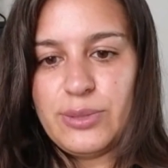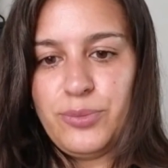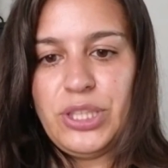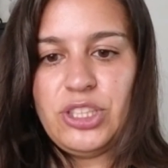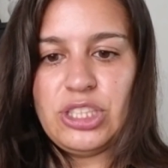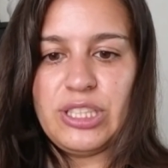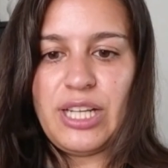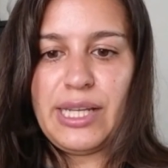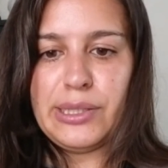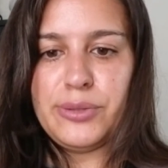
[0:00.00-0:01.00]
which
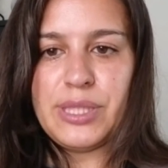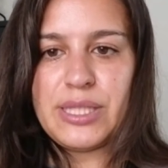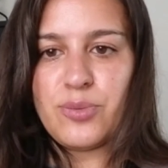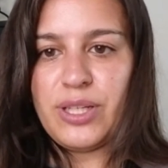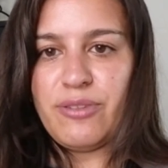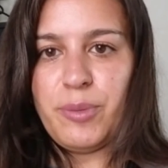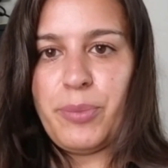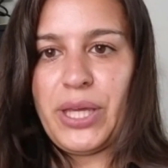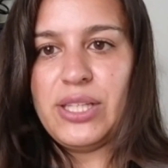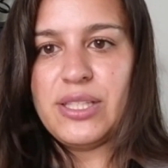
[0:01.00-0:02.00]
I know it's one of the
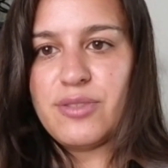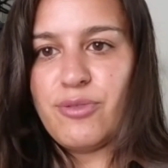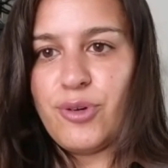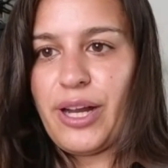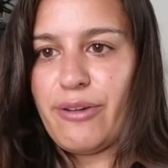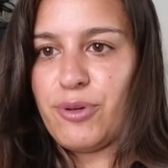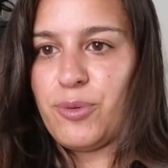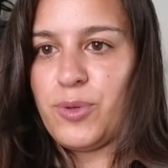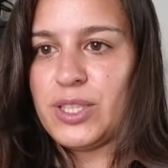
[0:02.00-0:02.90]
pains for everyone.